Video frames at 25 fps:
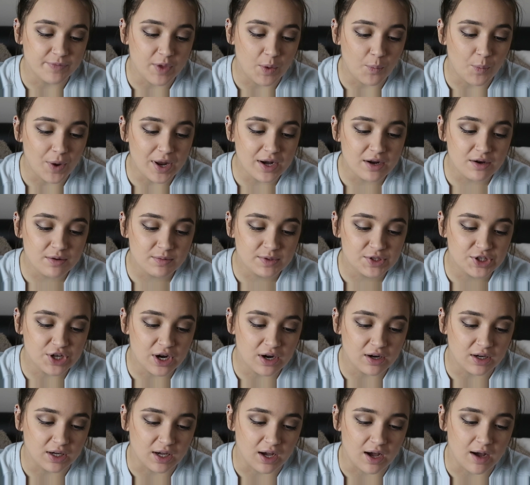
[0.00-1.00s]
When I was
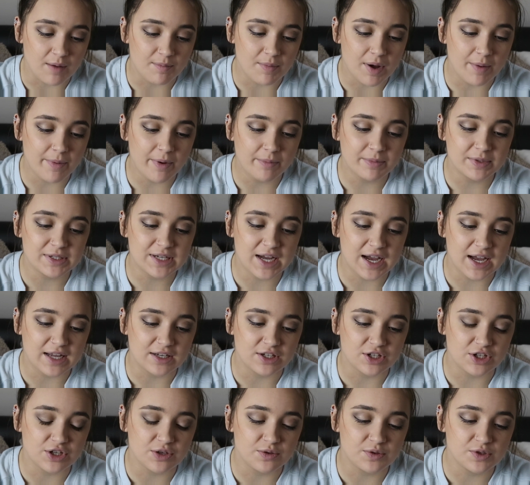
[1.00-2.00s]
younger, my mum and
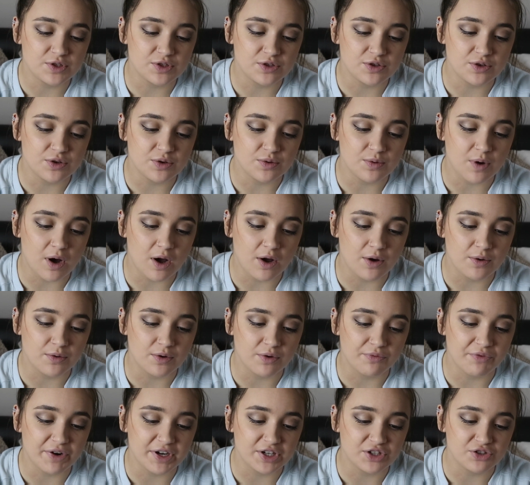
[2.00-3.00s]
dad used to own
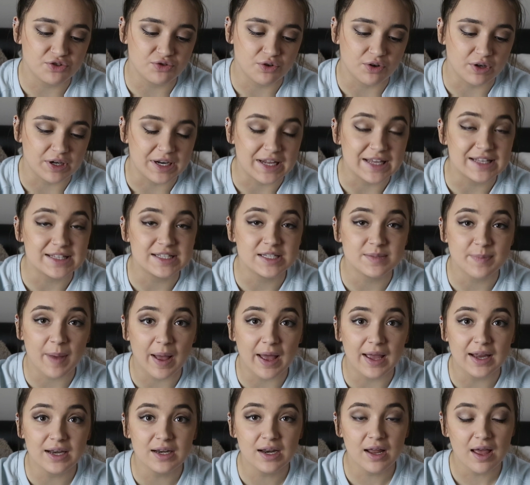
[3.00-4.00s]
a restaurant in
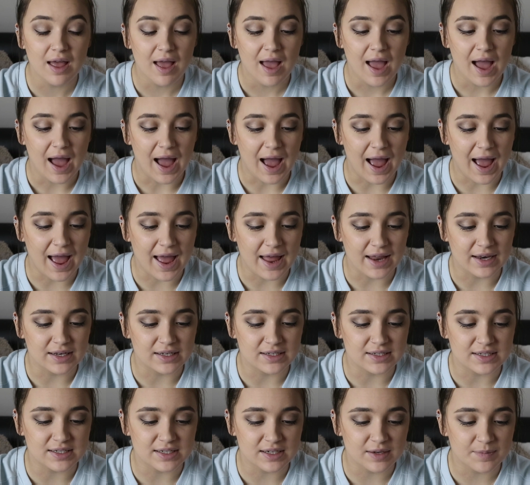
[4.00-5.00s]
Spain,
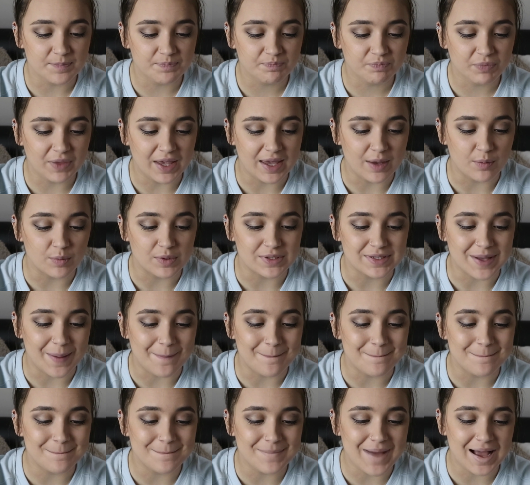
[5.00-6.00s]
and it was
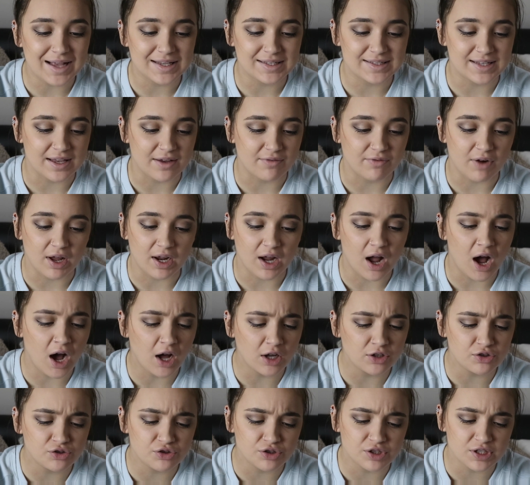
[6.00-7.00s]
massive, like
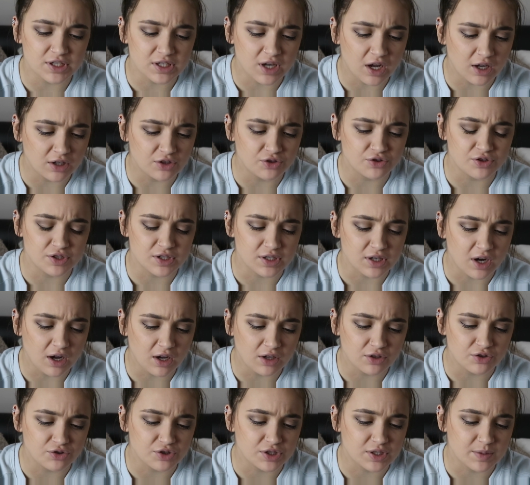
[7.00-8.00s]
hundreds
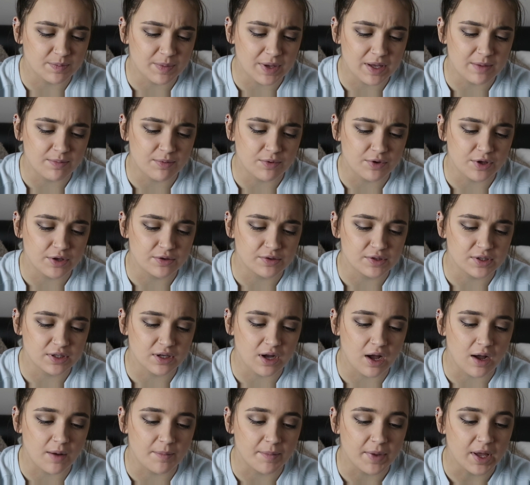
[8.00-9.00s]
of people used to
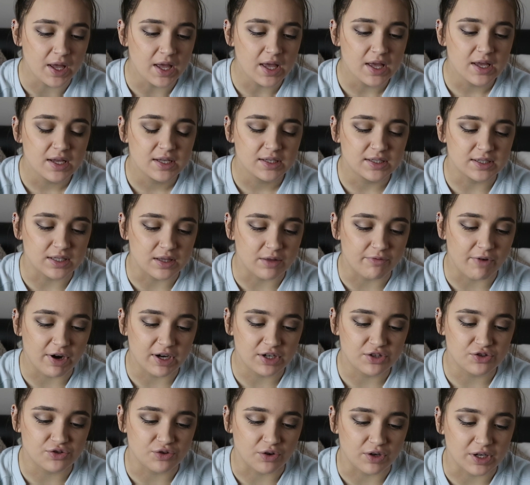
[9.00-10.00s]
come to the
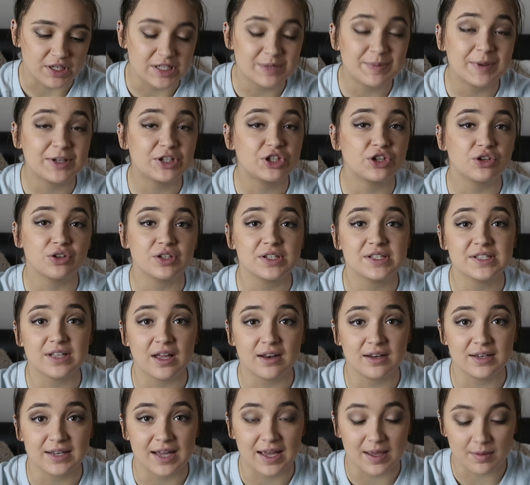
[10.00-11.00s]
restaurant, especially on a
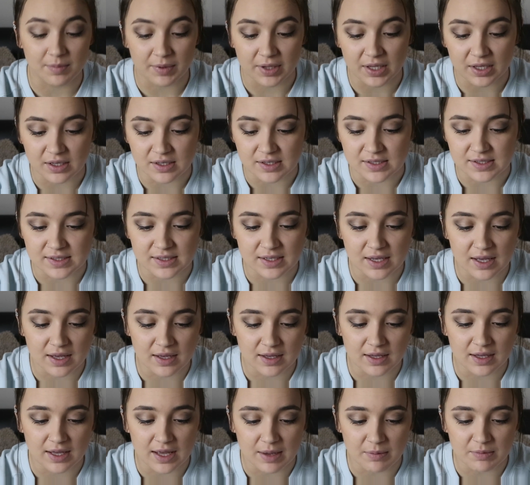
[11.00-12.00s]
Sunday, because
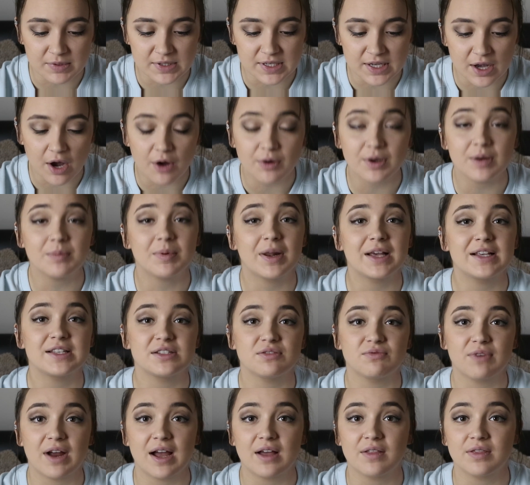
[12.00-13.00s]
it was the only place
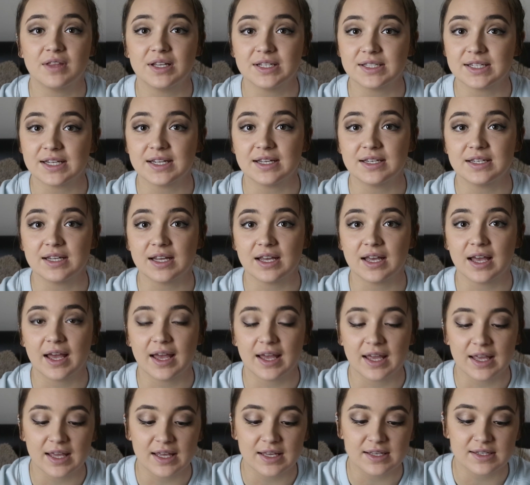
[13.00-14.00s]
around that did
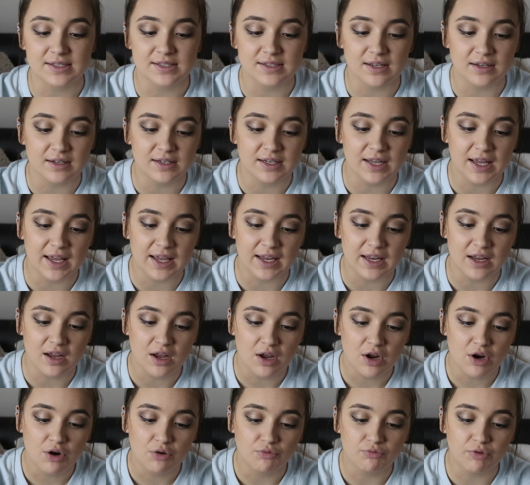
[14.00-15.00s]
a Sunday
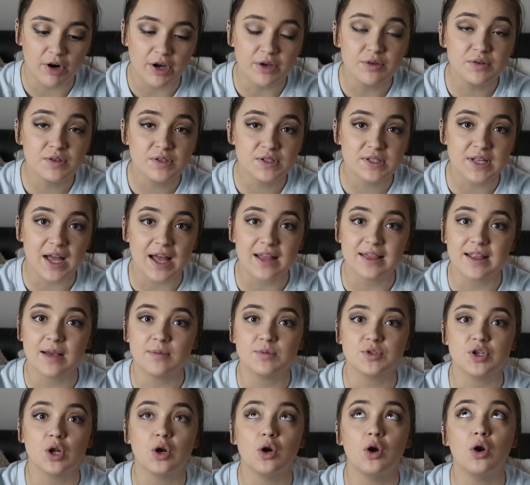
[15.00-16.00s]
roast, and there
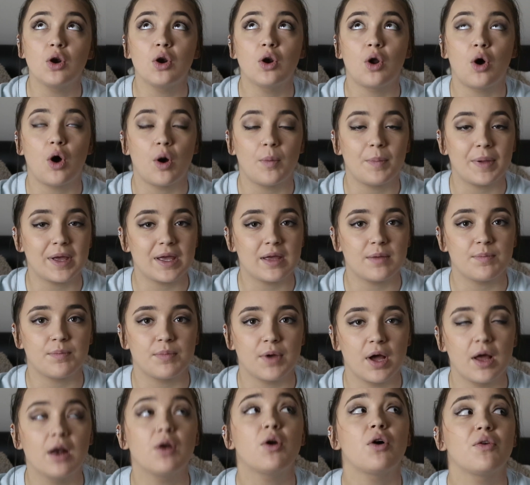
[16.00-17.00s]
was a lot
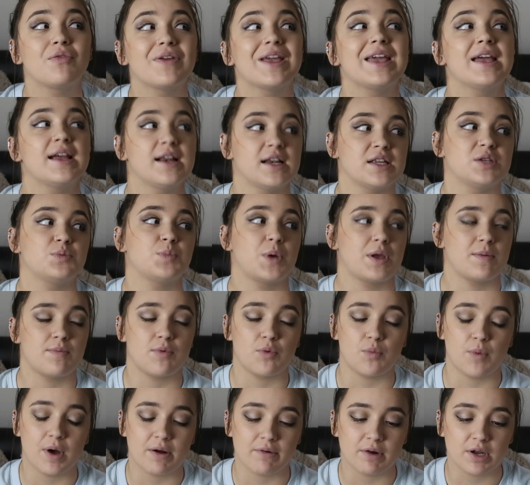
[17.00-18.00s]
of English
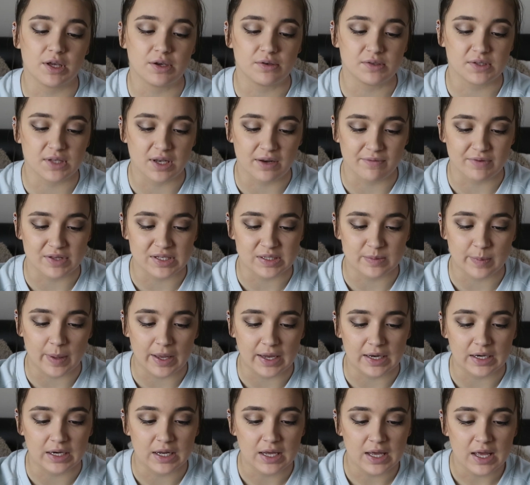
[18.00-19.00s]
people where I used to live in
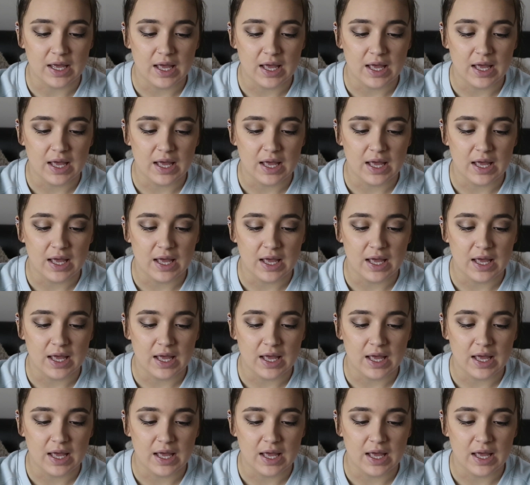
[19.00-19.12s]
Spain.